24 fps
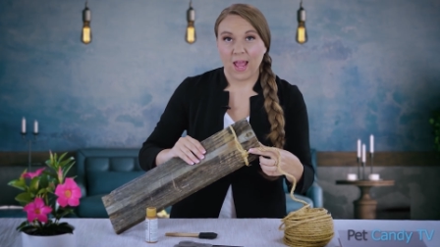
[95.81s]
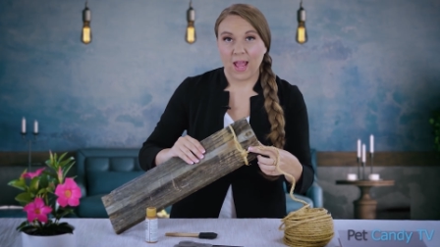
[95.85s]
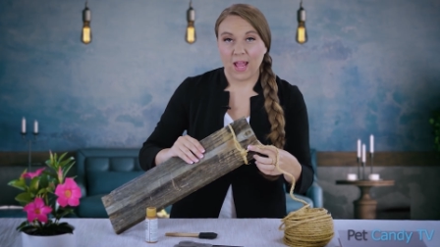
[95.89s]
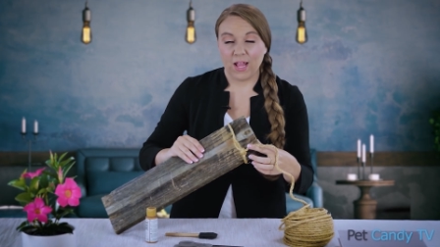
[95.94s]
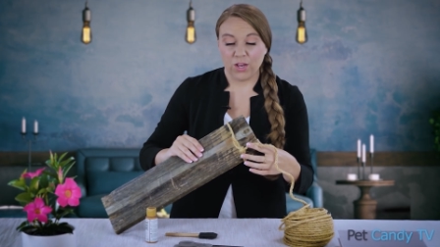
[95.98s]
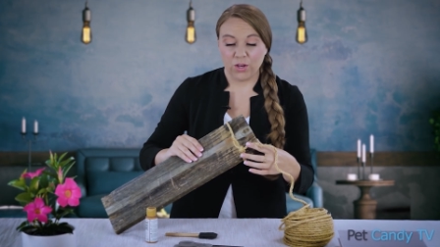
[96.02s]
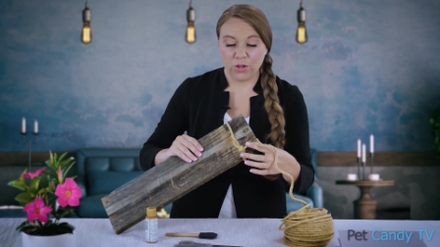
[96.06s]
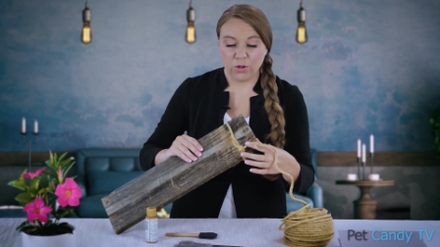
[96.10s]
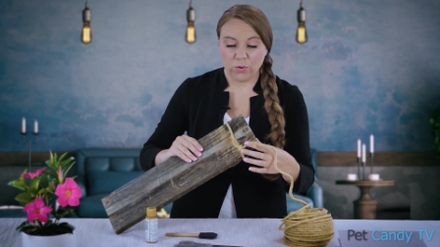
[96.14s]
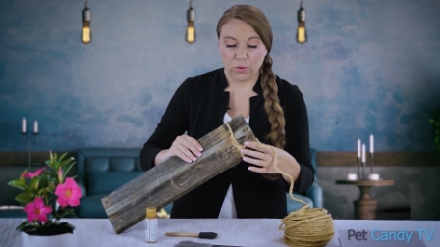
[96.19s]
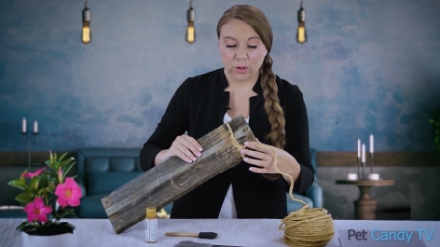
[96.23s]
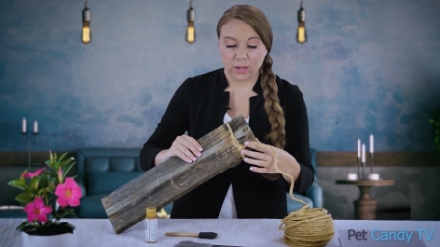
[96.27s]

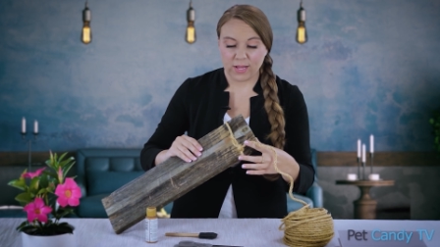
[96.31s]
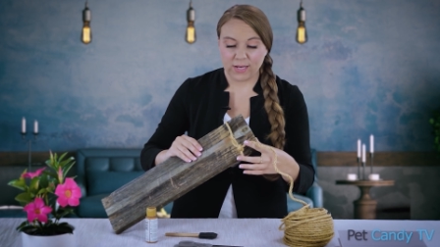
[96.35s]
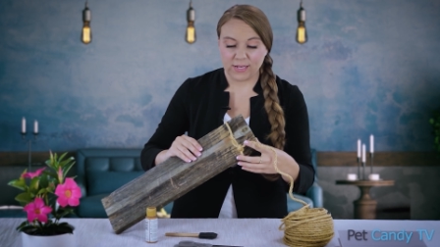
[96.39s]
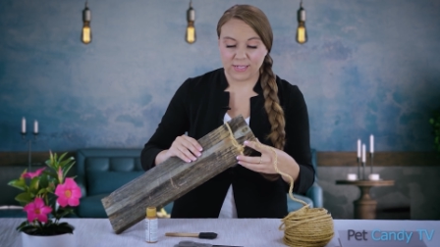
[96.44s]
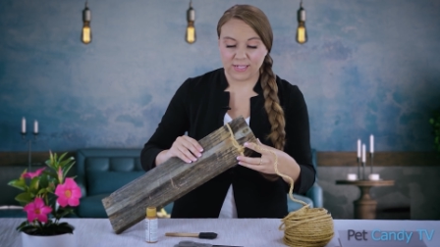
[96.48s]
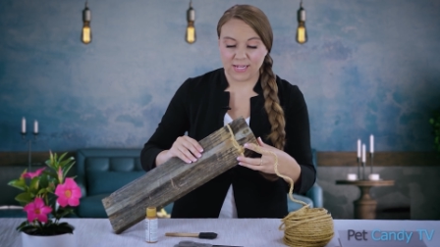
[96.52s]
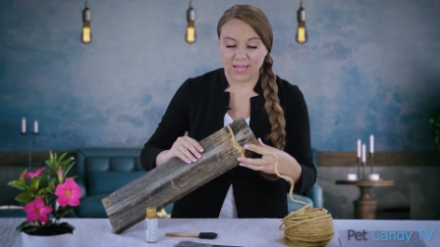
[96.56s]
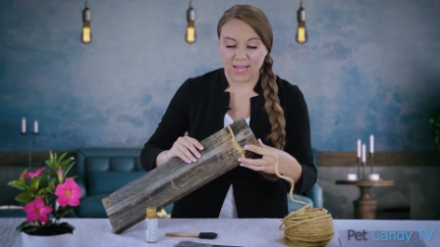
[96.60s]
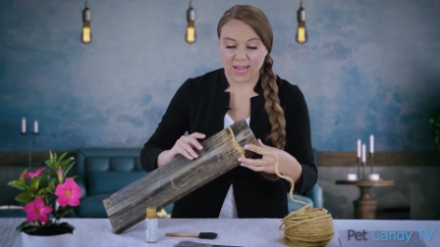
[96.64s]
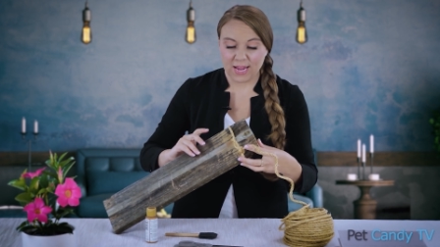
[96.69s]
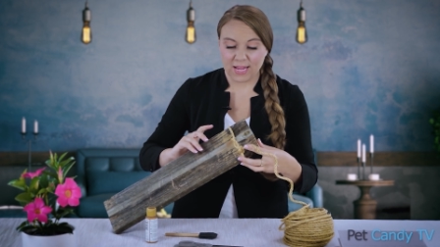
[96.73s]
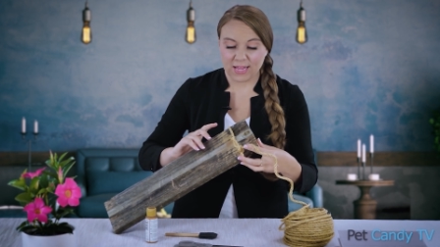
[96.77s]
And you can
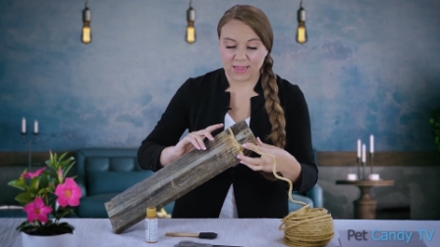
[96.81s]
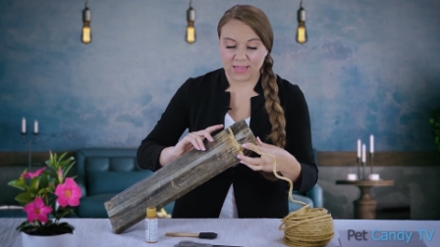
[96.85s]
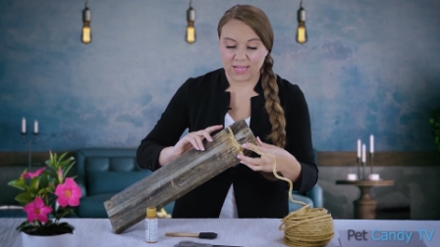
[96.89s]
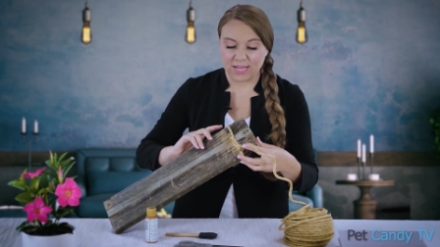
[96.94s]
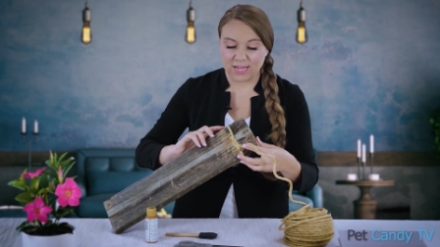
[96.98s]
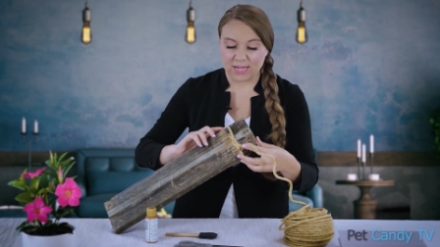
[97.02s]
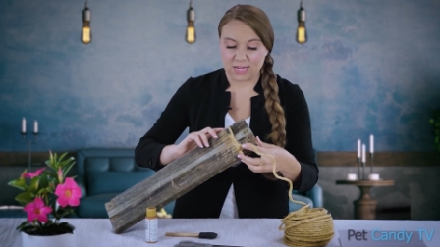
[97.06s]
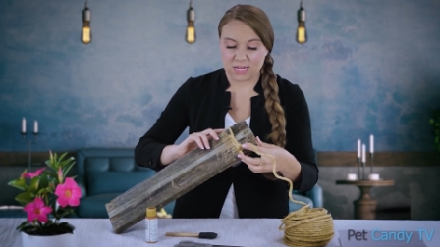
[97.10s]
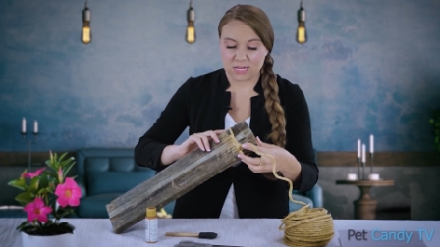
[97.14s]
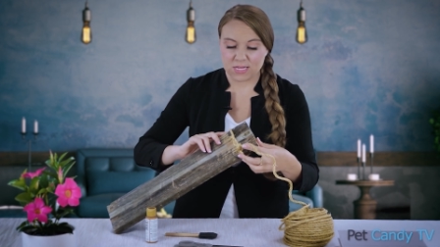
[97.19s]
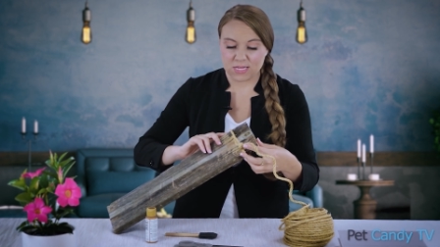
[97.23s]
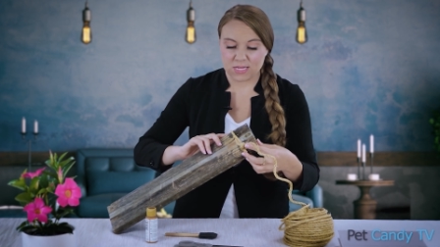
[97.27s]
take
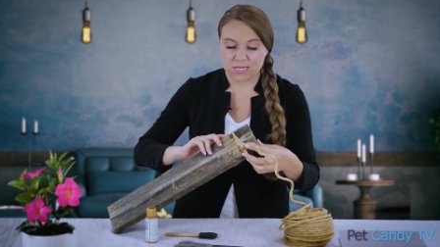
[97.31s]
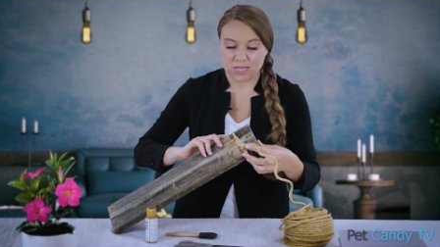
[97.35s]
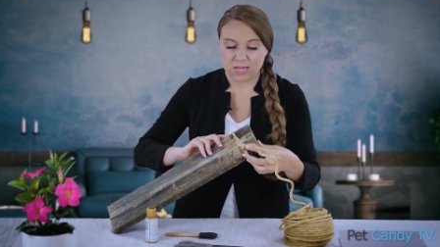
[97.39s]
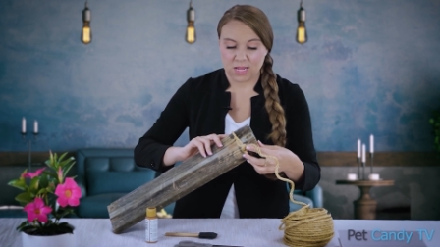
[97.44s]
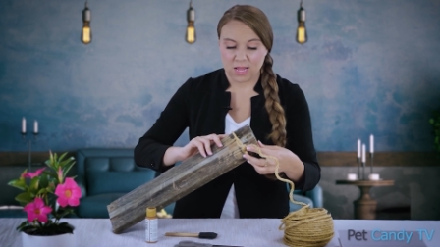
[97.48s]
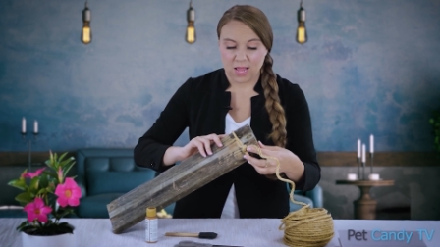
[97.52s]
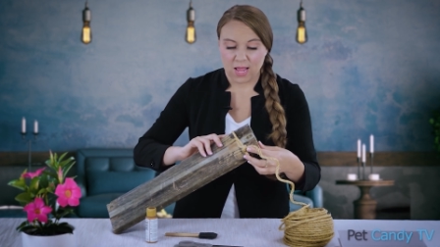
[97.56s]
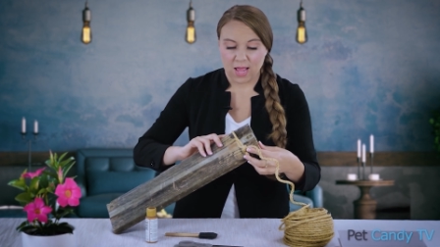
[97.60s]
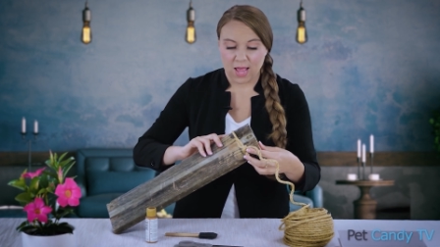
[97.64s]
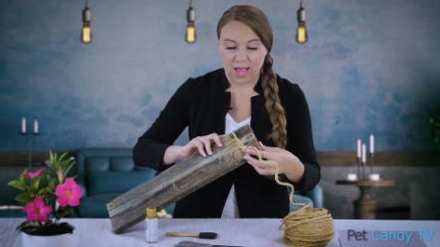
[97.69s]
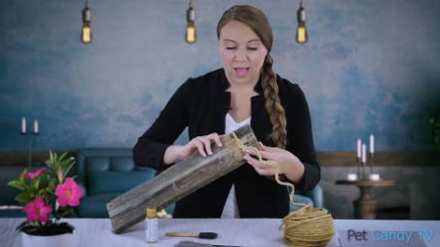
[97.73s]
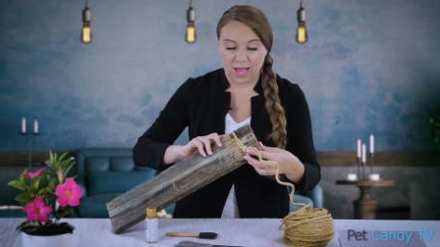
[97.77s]
this
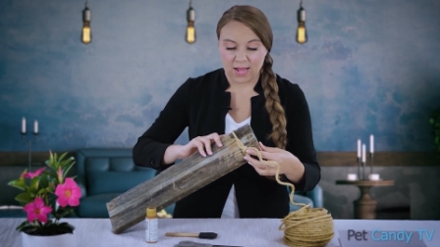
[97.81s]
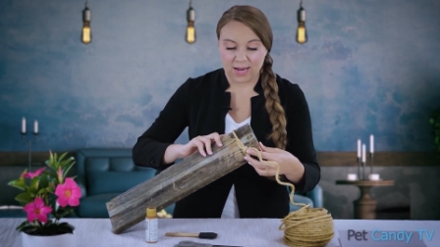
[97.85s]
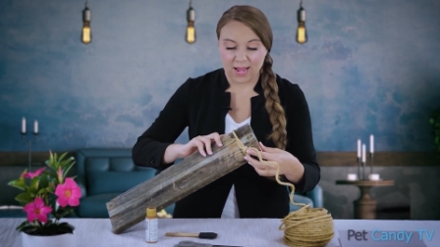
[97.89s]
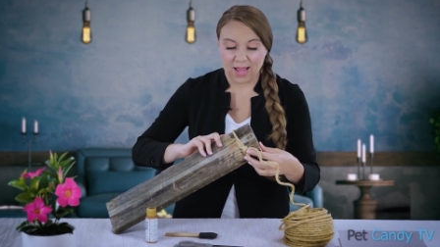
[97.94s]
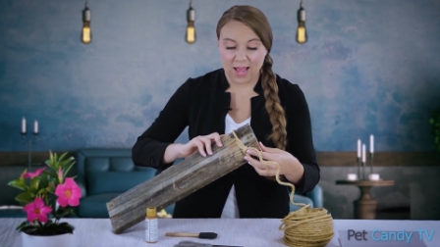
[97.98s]
and